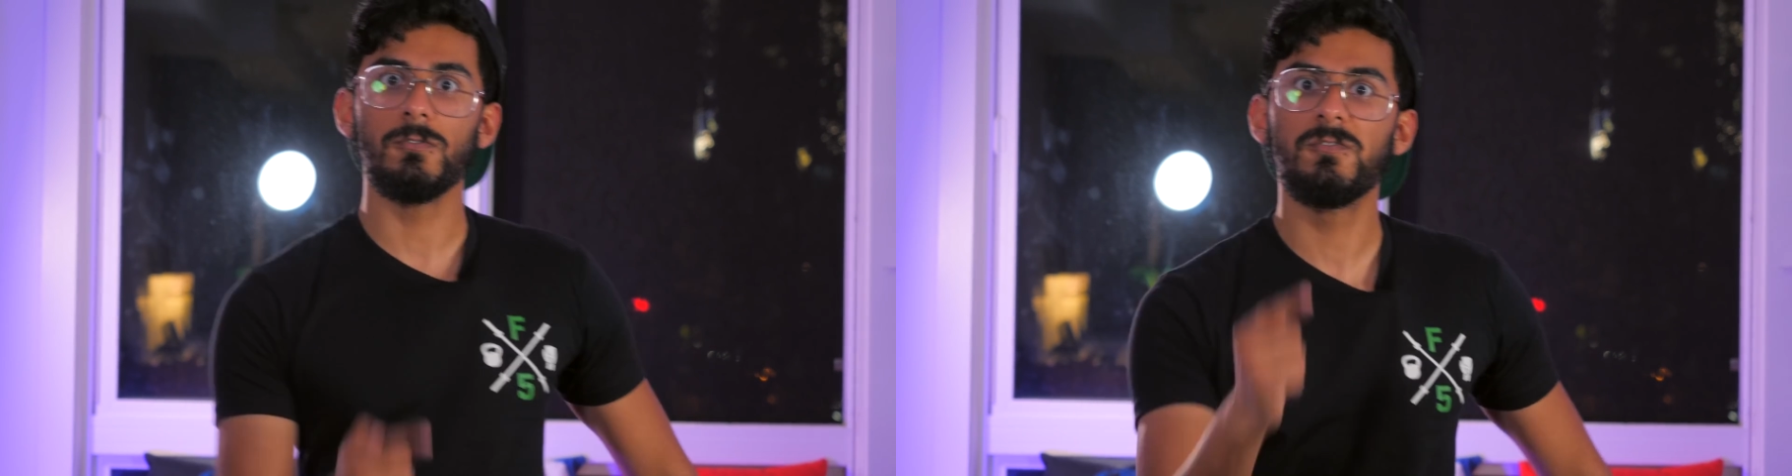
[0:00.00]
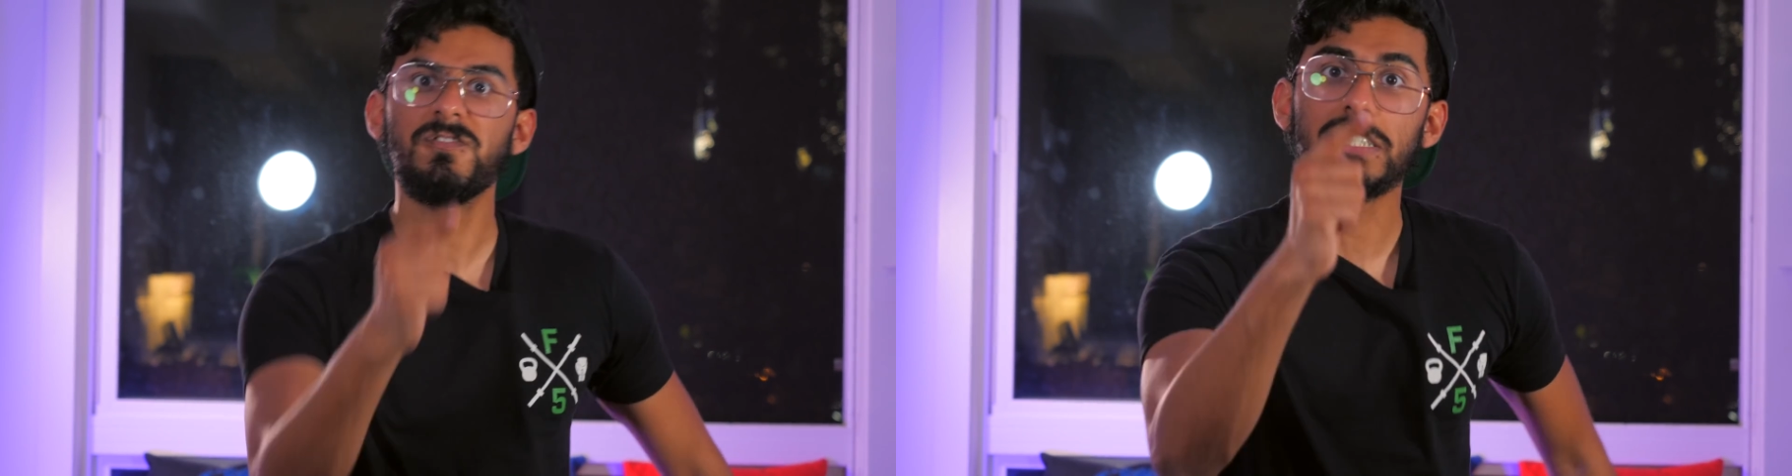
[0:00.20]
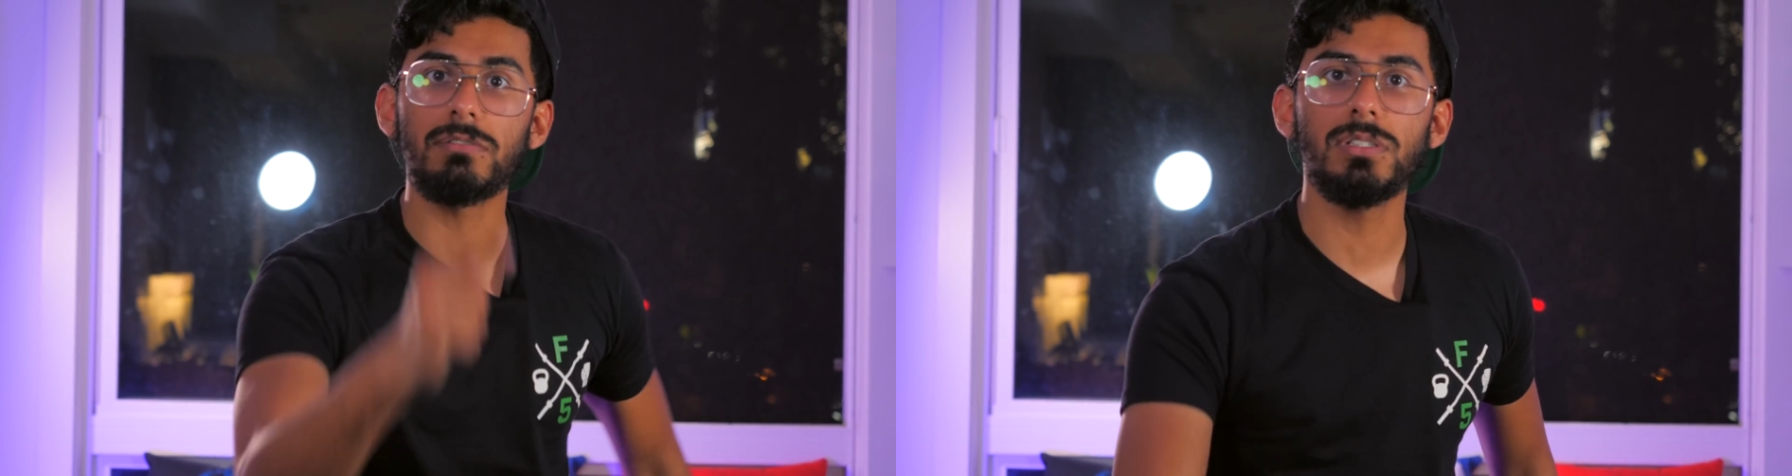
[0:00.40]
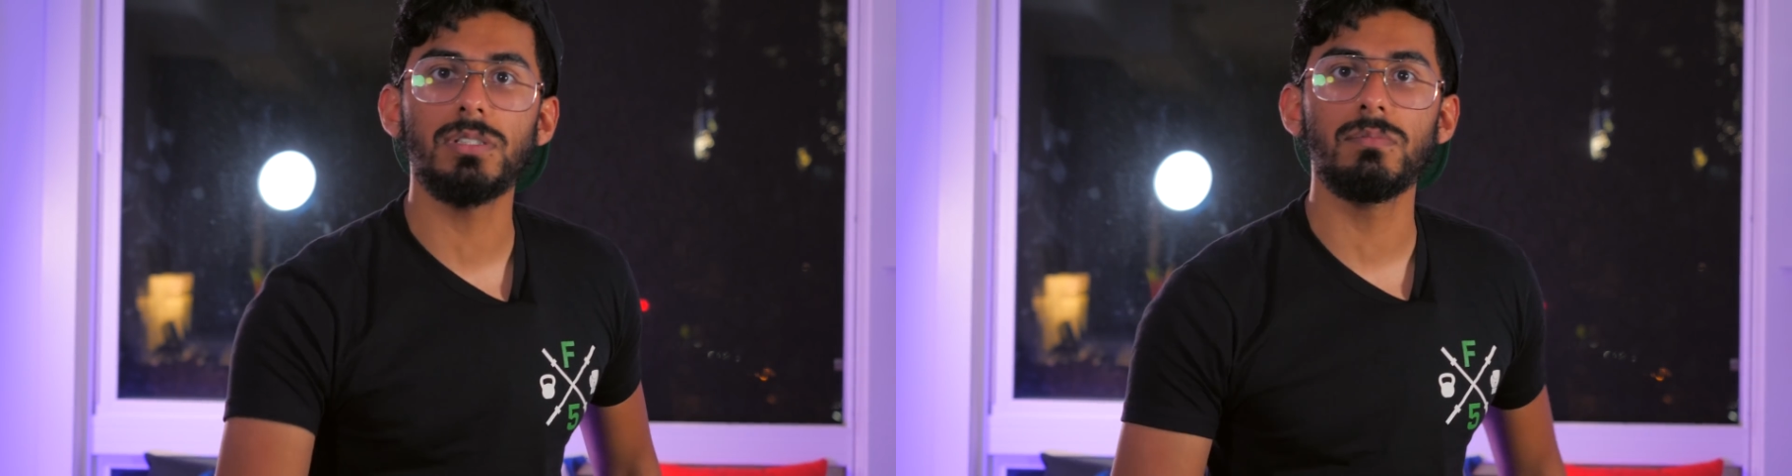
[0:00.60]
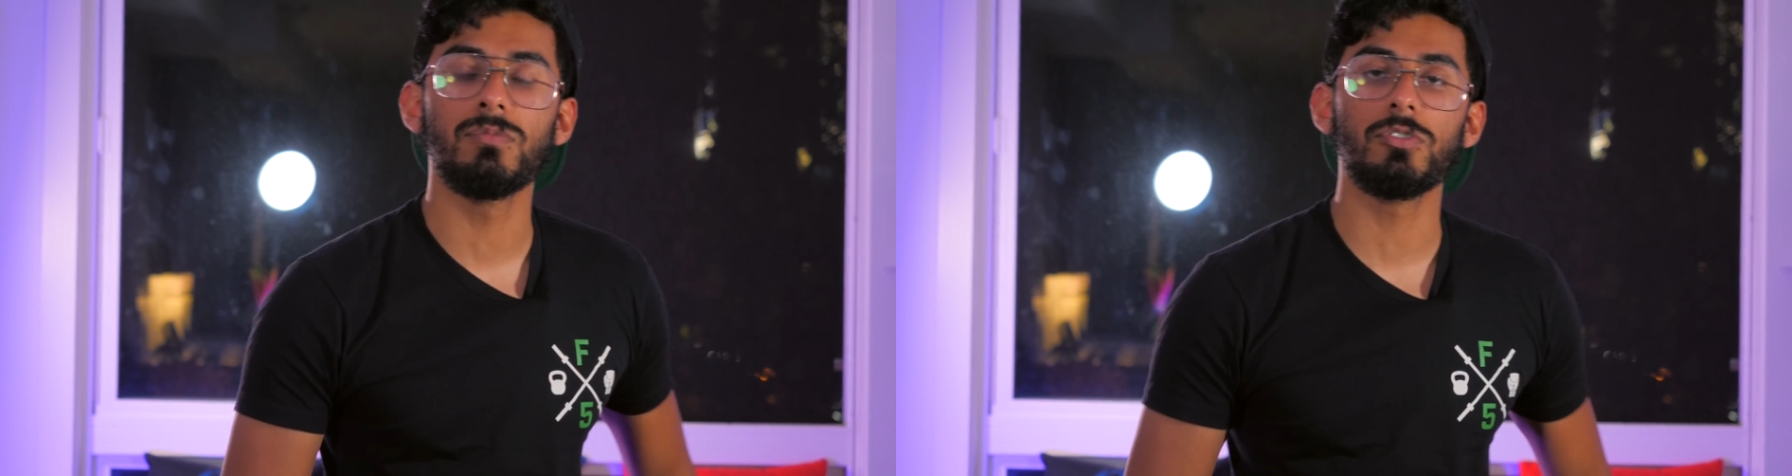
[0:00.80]
you fuck with
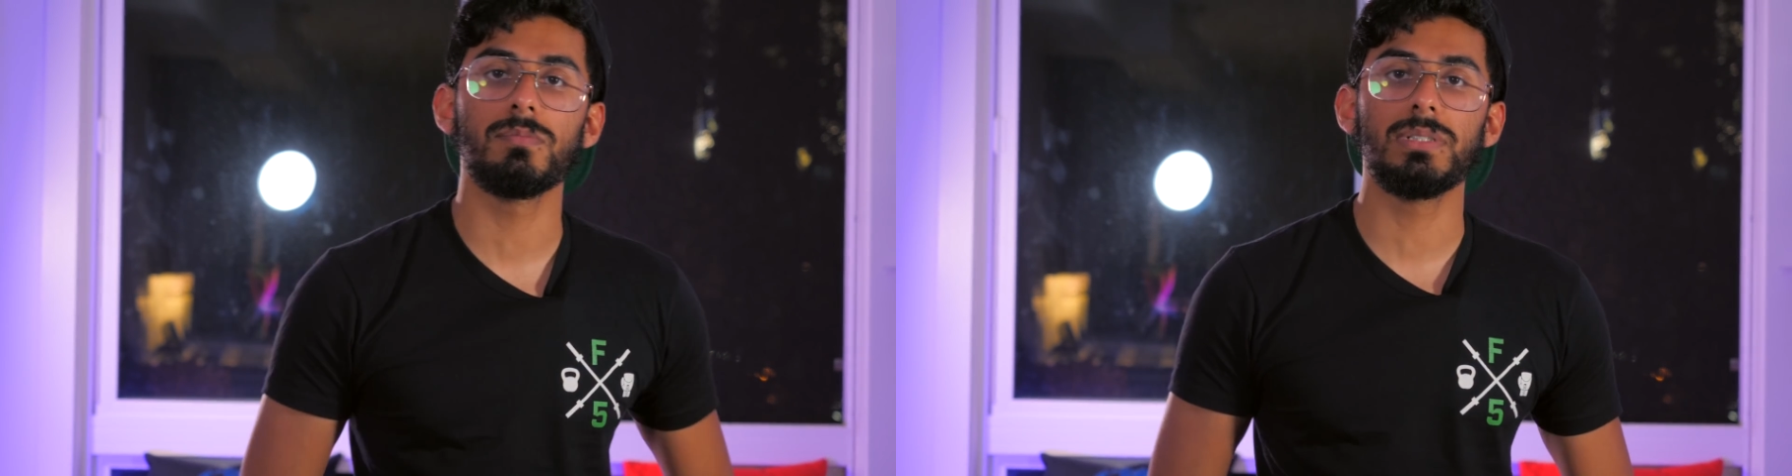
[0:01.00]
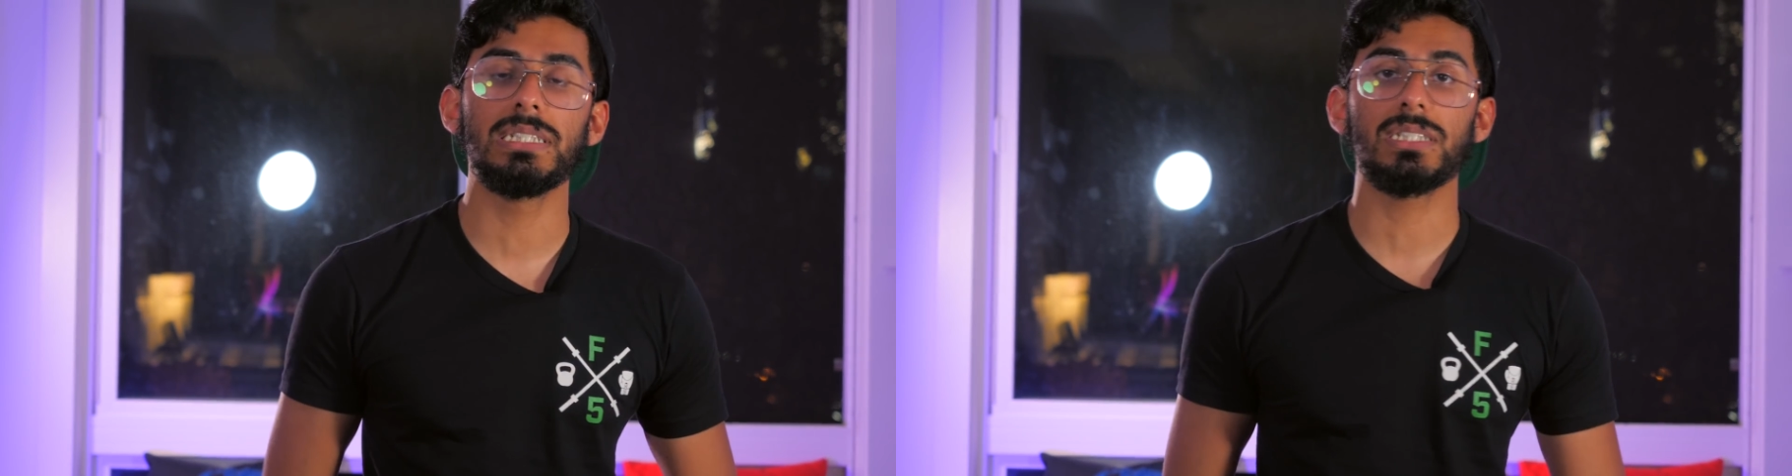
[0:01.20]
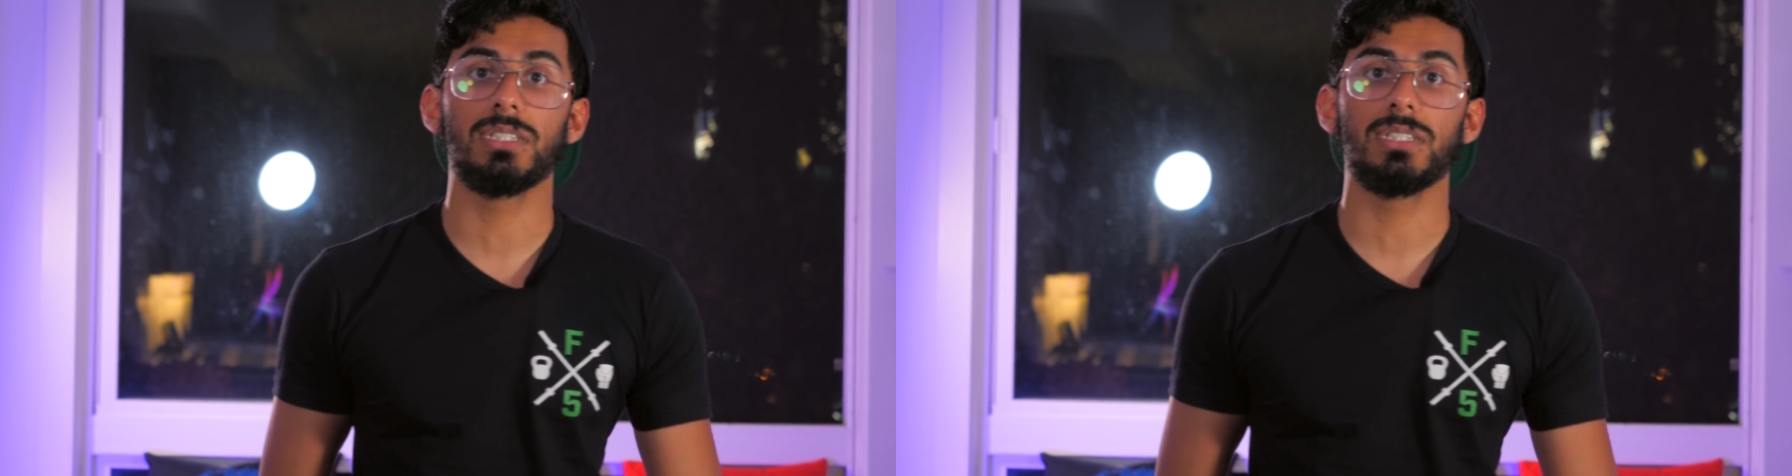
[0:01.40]
them more back.